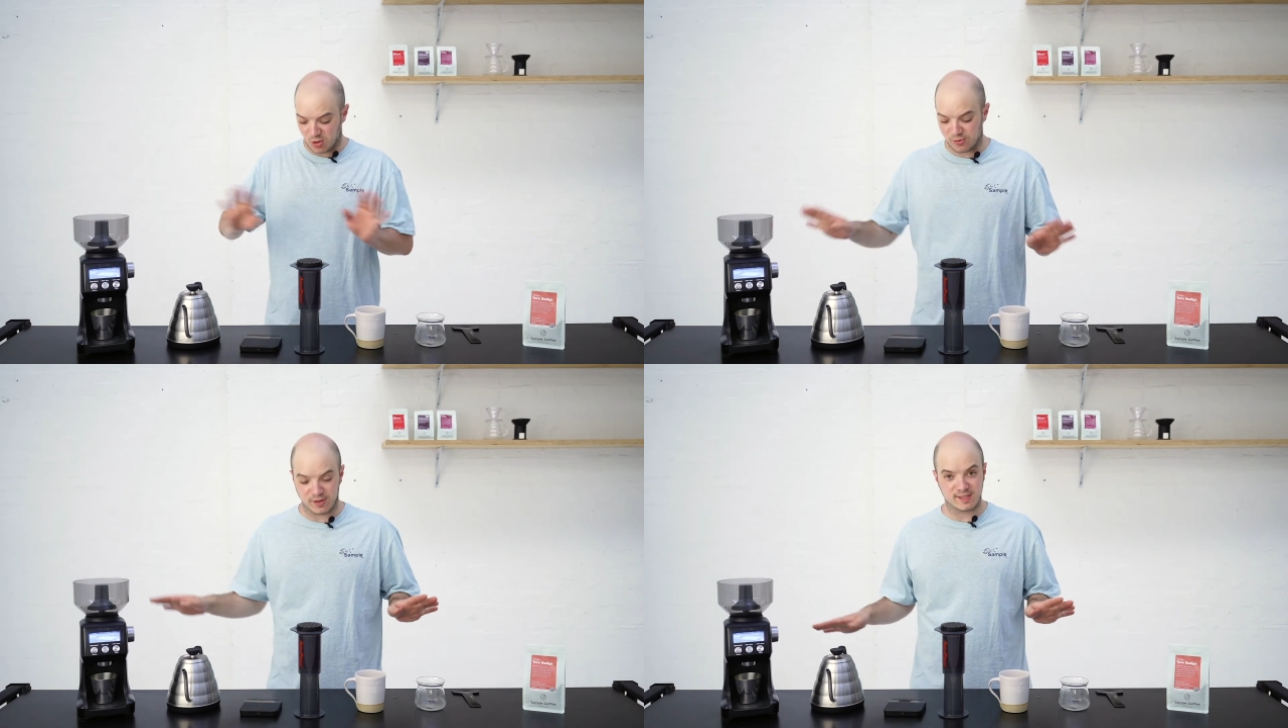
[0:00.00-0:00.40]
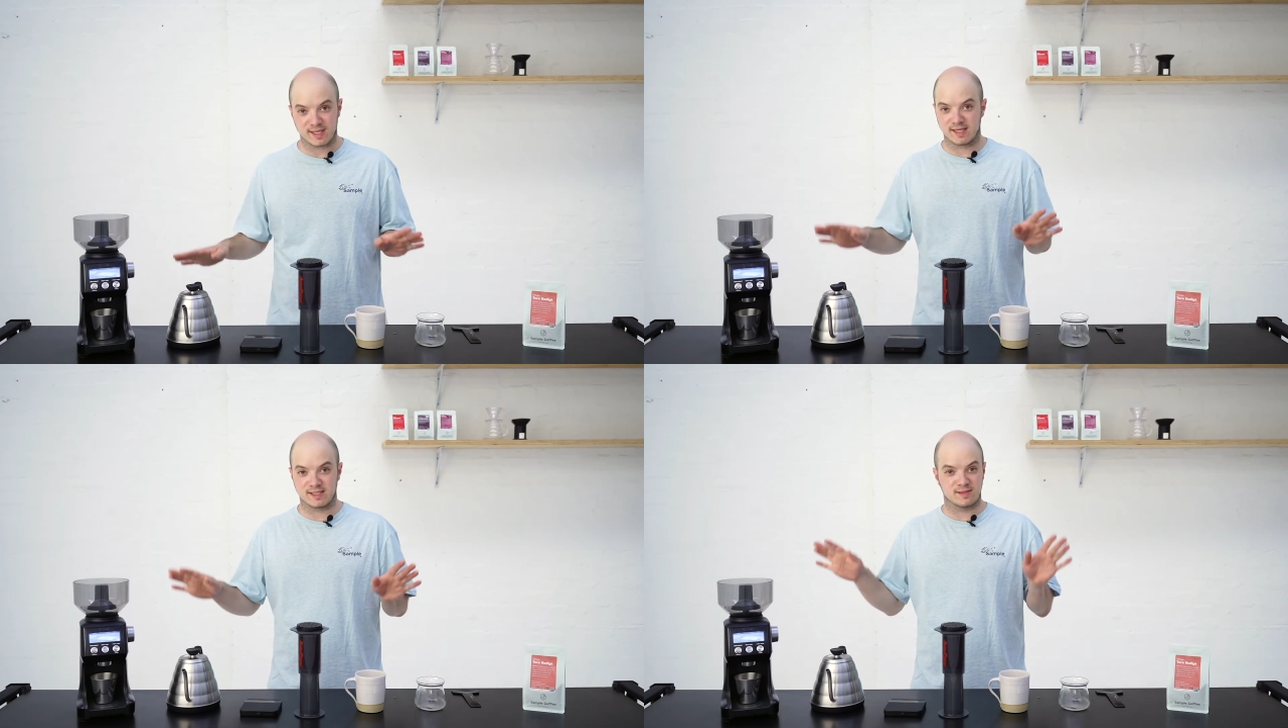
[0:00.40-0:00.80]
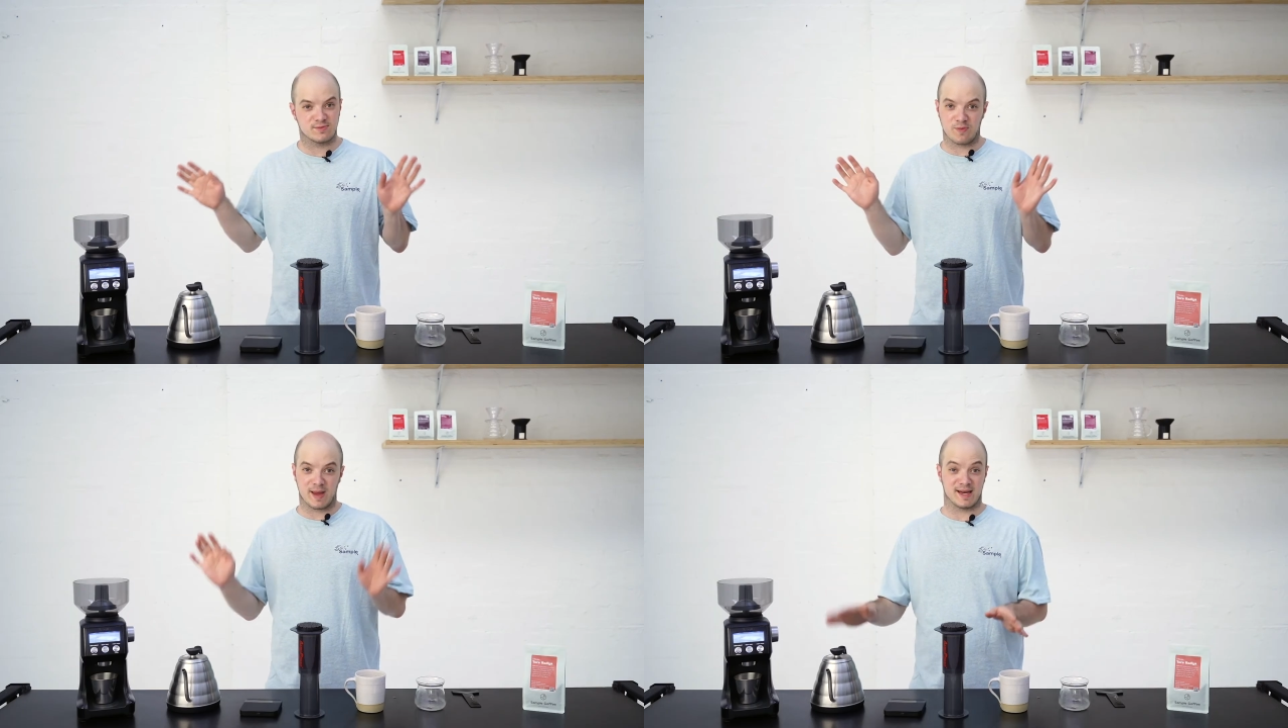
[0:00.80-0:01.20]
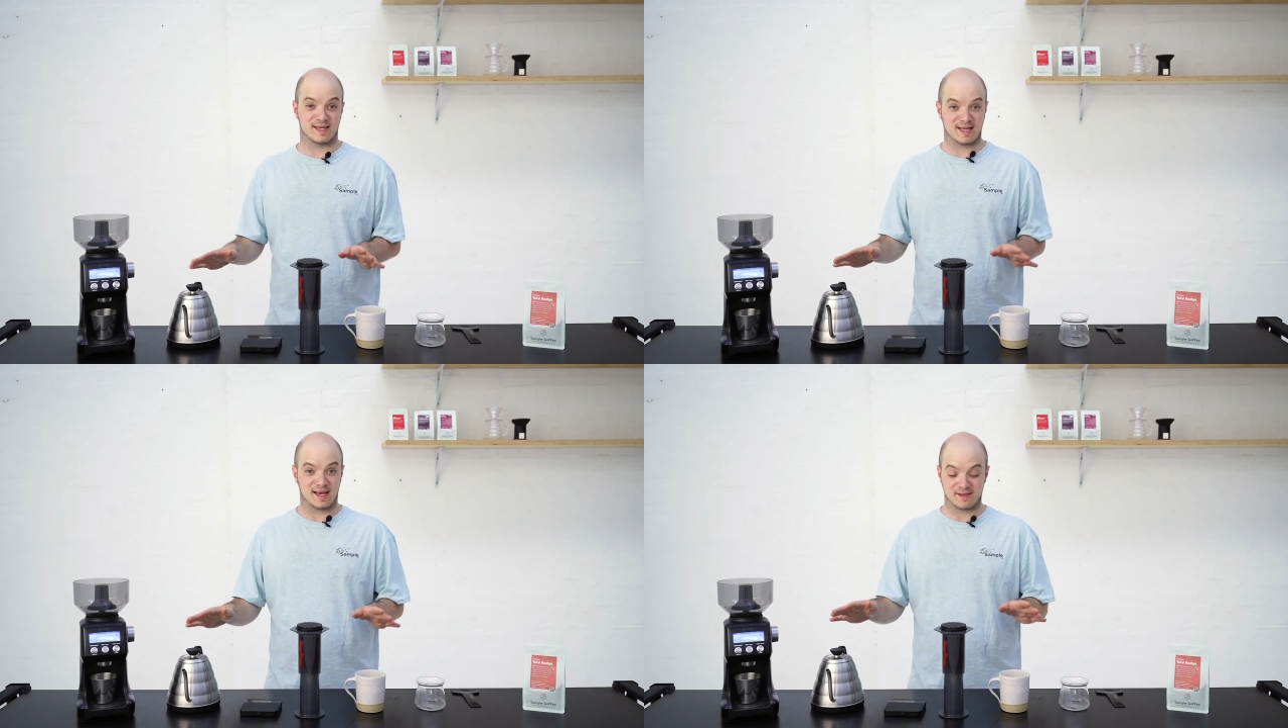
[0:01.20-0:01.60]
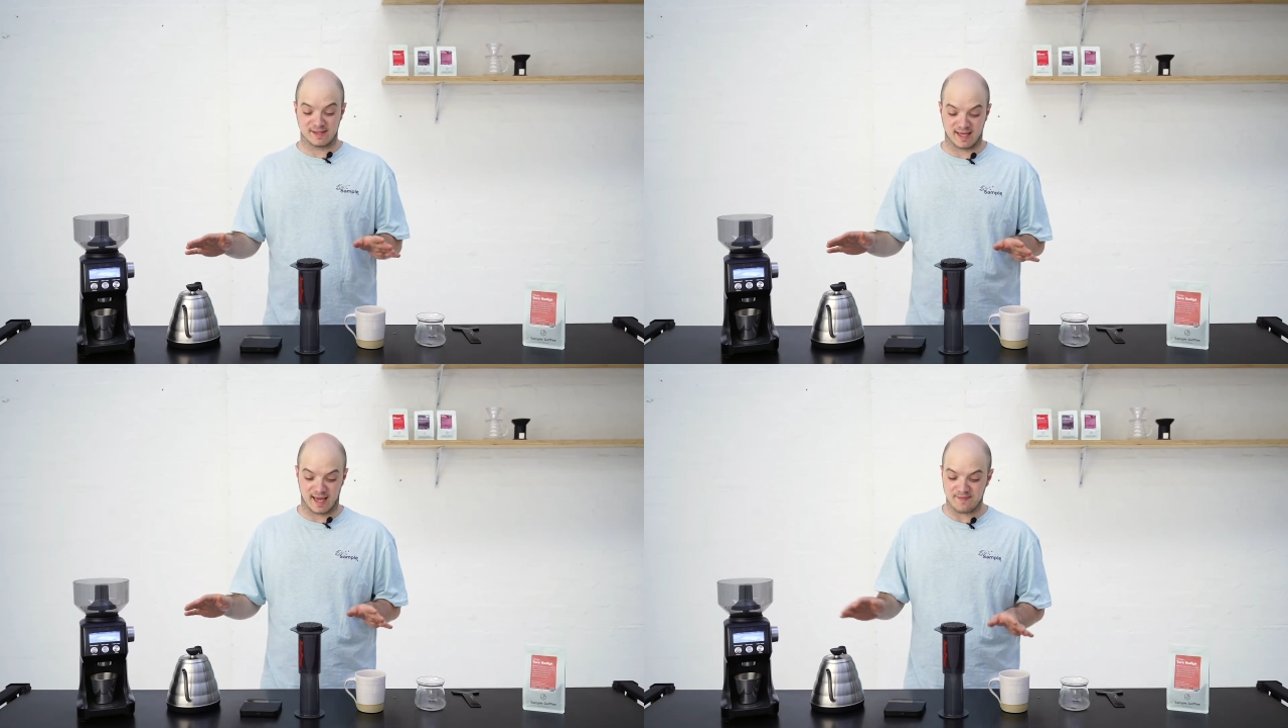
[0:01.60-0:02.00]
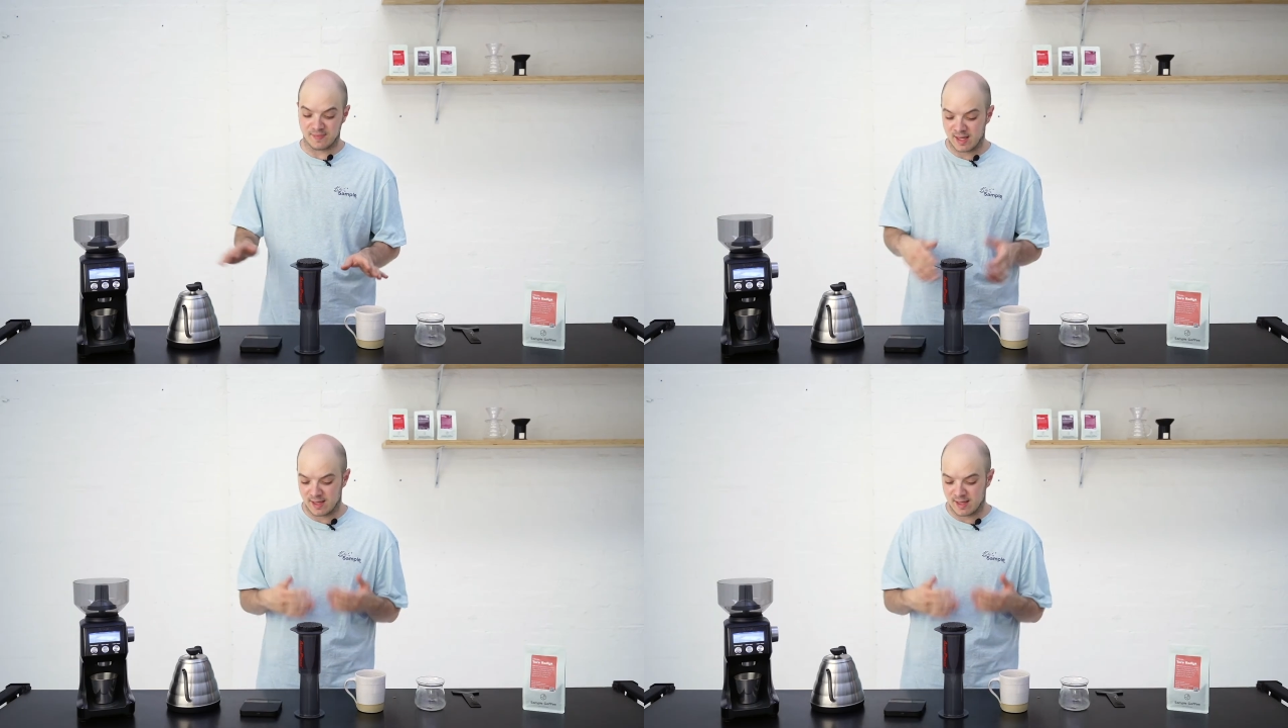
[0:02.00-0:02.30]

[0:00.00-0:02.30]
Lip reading: All those things remain exactly the same.